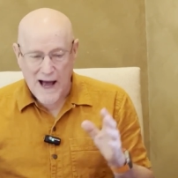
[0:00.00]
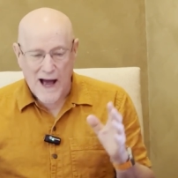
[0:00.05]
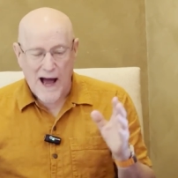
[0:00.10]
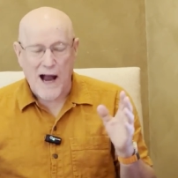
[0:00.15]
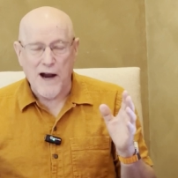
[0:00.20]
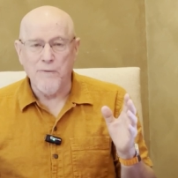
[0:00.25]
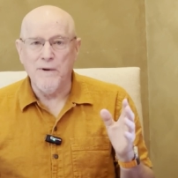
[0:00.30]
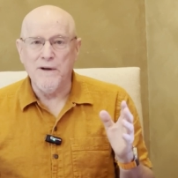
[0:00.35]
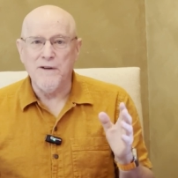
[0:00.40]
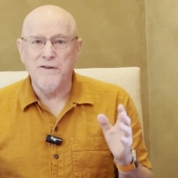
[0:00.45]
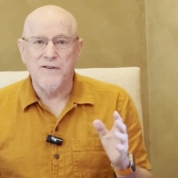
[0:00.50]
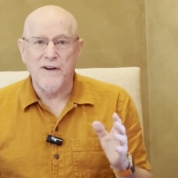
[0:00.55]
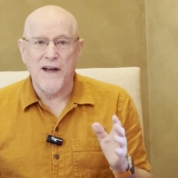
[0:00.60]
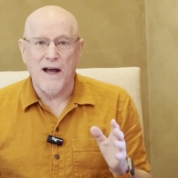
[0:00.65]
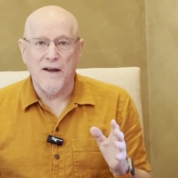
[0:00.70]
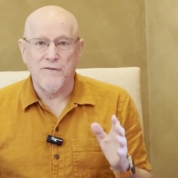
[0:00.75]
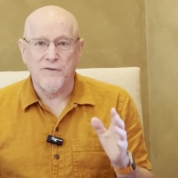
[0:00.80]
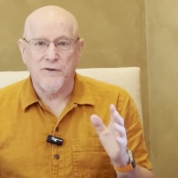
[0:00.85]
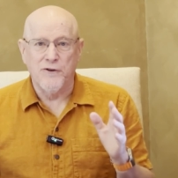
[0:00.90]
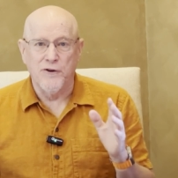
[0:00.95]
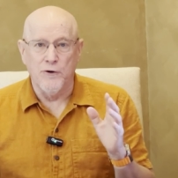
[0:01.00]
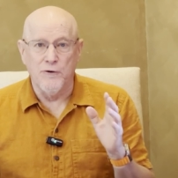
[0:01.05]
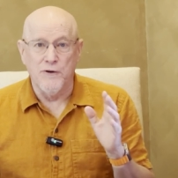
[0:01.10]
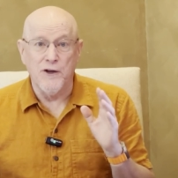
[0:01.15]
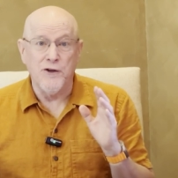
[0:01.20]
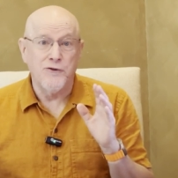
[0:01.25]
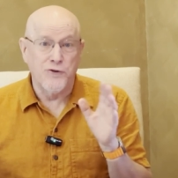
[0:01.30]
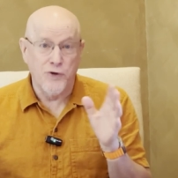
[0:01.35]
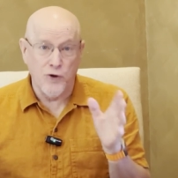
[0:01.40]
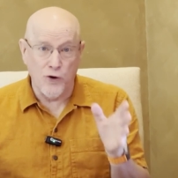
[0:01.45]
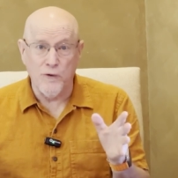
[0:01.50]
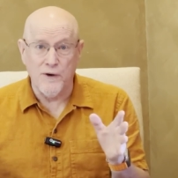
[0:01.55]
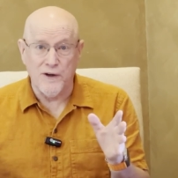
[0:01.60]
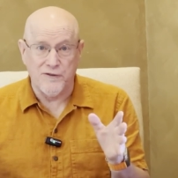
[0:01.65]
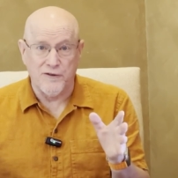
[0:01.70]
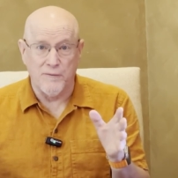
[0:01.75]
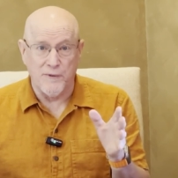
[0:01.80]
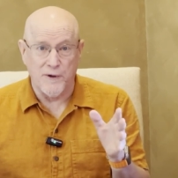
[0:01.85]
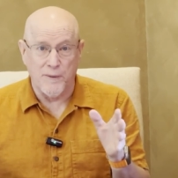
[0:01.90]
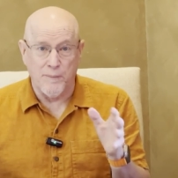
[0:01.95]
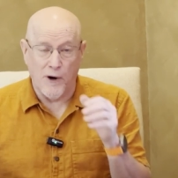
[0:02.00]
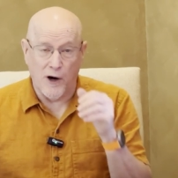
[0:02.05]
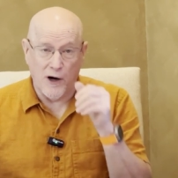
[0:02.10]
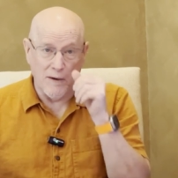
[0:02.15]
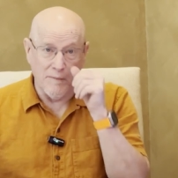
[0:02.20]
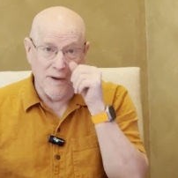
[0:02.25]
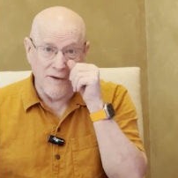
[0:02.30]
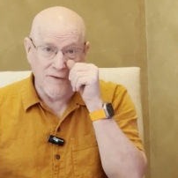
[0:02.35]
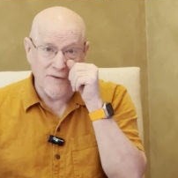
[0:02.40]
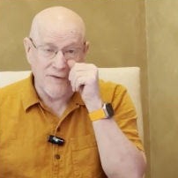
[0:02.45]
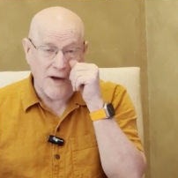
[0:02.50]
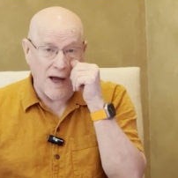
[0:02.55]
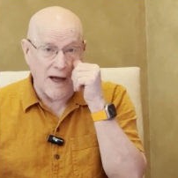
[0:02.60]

I reached out to the tourism departments.